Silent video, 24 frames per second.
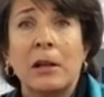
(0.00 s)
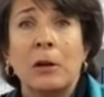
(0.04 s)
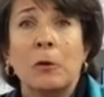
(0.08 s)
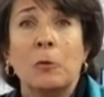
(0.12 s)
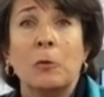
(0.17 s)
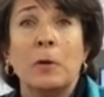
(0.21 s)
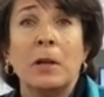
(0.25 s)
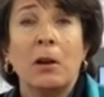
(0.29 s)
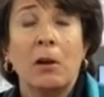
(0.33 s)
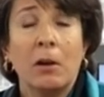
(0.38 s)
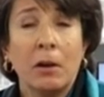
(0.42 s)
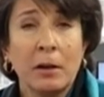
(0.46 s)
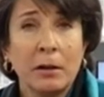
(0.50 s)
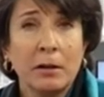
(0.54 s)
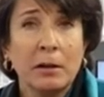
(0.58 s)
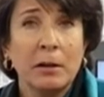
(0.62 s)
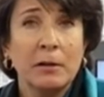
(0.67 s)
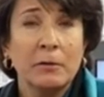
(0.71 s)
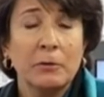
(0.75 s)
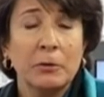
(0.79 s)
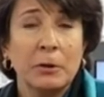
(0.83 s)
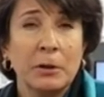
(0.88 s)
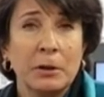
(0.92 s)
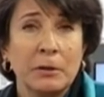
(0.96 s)
We are
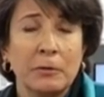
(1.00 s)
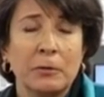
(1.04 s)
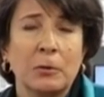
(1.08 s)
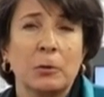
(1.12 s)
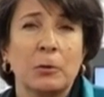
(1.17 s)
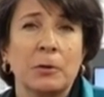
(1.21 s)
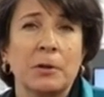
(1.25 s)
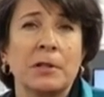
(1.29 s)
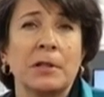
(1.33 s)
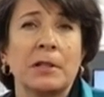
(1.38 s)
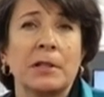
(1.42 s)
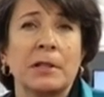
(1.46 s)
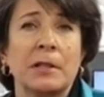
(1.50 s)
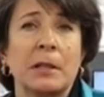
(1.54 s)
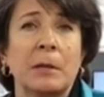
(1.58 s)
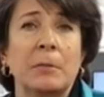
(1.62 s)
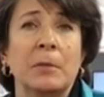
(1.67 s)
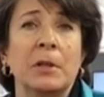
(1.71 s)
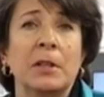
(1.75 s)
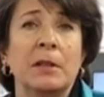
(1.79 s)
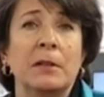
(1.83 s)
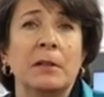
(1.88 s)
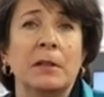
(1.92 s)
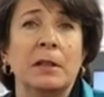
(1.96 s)
covering, of course, the
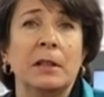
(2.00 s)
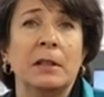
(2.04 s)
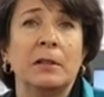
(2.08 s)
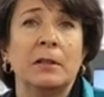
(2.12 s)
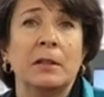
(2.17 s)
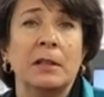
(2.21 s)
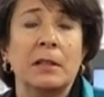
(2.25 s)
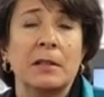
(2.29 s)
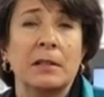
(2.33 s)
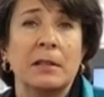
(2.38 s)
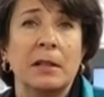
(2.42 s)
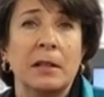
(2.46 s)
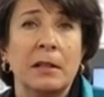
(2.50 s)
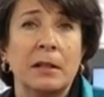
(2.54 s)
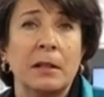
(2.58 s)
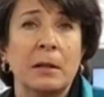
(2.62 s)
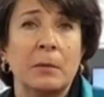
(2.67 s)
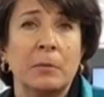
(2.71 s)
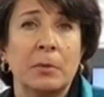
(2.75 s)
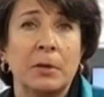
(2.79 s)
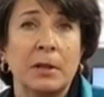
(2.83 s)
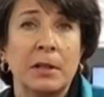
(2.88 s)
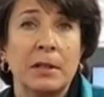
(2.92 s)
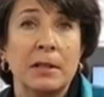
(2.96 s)
summit that is
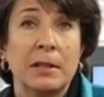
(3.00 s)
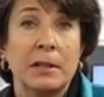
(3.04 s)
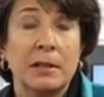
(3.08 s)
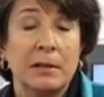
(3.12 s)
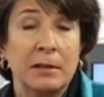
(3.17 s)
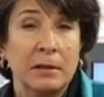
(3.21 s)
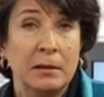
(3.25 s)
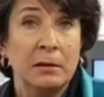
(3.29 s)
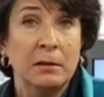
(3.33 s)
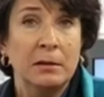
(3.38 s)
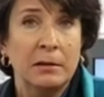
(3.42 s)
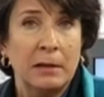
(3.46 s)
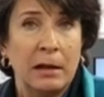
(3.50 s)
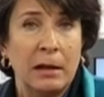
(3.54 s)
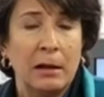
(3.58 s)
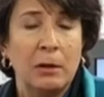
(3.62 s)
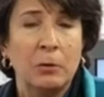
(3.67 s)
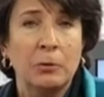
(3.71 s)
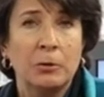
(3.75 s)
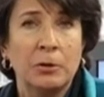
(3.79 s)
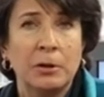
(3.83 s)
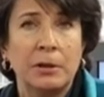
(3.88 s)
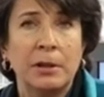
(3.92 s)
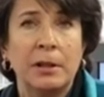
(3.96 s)
taking place still
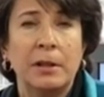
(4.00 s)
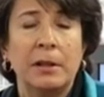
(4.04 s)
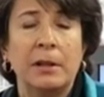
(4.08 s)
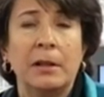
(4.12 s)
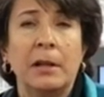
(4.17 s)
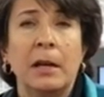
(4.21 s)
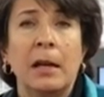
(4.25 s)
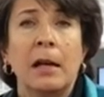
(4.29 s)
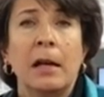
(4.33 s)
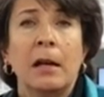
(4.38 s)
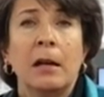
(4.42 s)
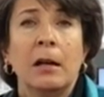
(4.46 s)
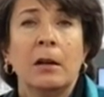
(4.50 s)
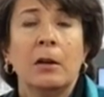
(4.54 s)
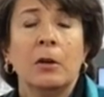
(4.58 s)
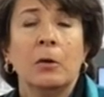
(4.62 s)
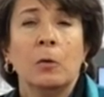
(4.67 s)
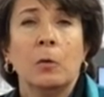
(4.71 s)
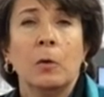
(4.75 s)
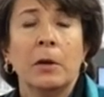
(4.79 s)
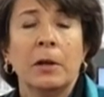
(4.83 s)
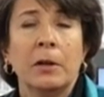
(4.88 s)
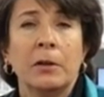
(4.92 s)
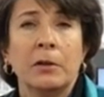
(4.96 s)
now today,
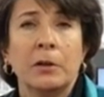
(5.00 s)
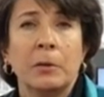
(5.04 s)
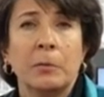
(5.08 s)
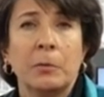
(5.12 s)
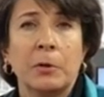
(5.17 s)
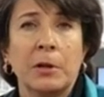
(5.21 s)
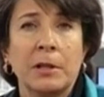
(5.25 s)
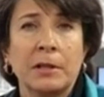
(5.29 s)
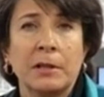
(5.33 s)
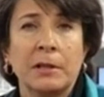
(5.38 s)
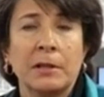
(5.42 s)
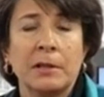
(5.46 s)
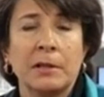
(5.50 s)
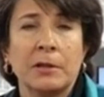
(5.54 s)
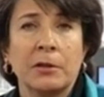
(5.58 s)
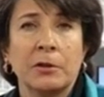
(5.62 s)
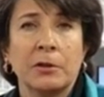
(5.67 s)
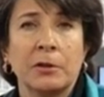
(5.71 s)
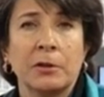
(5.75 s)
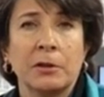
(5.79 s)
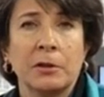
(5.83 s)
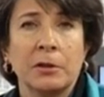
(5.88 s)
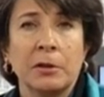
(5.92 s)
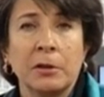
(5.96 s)
where the presidents
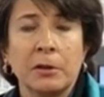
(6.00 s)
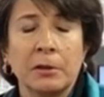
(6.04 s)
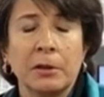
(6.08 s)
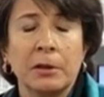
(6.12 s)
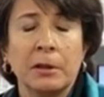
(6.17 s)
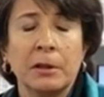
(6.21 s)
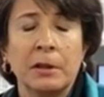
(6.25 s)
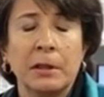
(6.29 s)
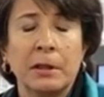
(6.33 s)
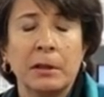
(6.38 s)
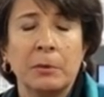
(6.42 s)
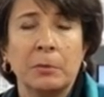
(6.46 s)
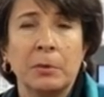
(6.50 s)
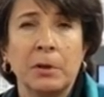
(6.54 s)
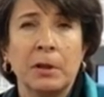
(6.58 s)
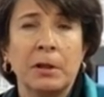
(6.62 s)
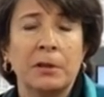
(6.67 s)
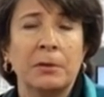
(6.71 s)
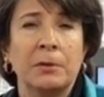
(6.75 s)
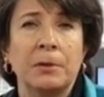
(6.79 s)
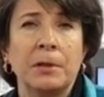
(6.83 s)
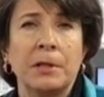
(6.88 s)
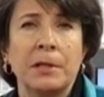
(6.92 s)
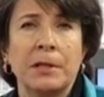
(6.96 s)
are currently in the
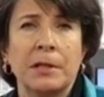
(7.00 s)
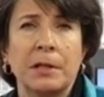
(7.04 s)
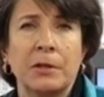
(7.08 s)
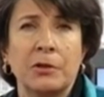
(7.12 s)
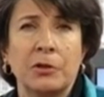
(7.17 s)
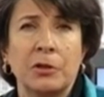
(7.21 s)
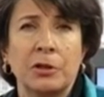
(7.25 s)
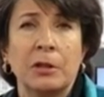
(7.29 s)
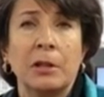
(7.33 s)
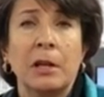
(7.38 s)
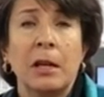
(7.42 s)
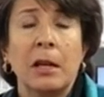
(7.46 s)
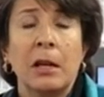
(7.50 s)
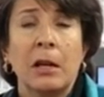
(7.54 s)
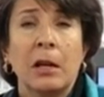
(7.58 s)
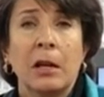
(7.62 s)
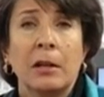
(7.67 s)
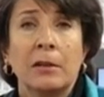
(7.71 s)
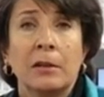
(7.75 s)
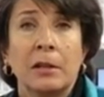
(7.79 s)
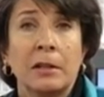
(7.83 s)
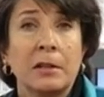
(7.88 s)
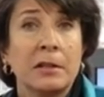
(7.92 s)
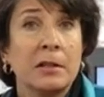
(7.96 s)
plenary session
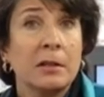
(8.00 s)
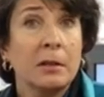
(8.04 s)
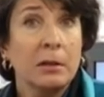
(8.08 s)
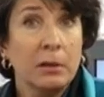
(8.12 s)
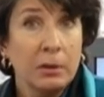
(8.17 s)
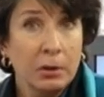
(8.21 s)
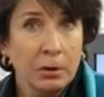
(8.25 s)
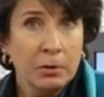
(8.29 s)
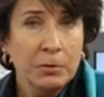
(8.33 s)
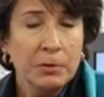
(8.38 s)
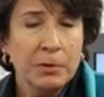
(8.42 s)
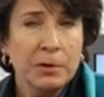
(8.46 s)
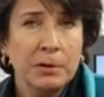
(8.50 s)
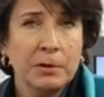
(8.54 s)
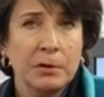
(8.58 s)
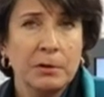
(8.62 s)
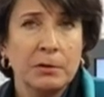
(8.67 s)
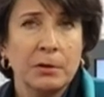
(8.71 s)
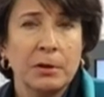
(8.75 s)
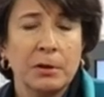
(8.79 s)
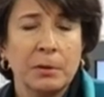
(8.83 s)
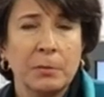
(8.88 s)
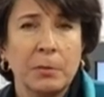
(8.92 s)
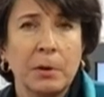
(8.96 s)
that is
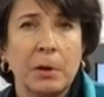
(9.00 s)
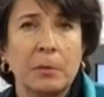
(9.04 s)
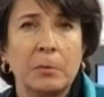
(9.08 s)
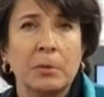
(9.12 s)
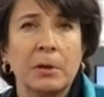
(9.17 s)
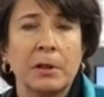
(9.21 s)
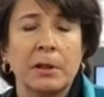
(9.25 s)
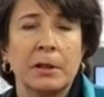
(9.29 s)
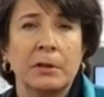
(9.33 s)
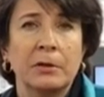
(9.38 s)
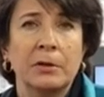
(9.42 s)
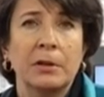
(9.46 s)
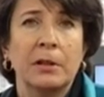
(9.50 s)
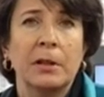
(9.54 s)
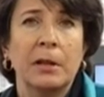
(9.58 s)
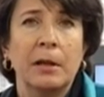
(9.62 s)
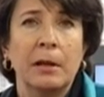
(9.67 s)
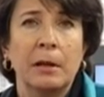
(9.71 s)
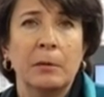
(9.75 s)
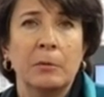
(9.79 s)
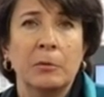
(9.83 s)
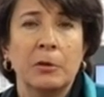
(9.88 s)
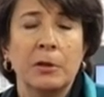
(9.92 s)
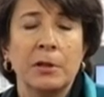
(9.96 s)
closed to the public and to
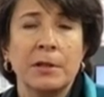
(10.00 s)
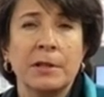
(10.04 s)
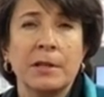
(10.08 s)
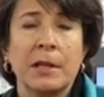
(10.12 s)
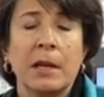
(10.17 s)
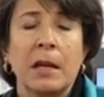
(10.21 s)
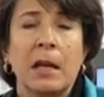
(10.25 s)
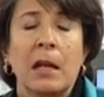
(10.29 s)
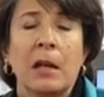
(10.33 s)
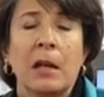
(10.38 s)
cameras.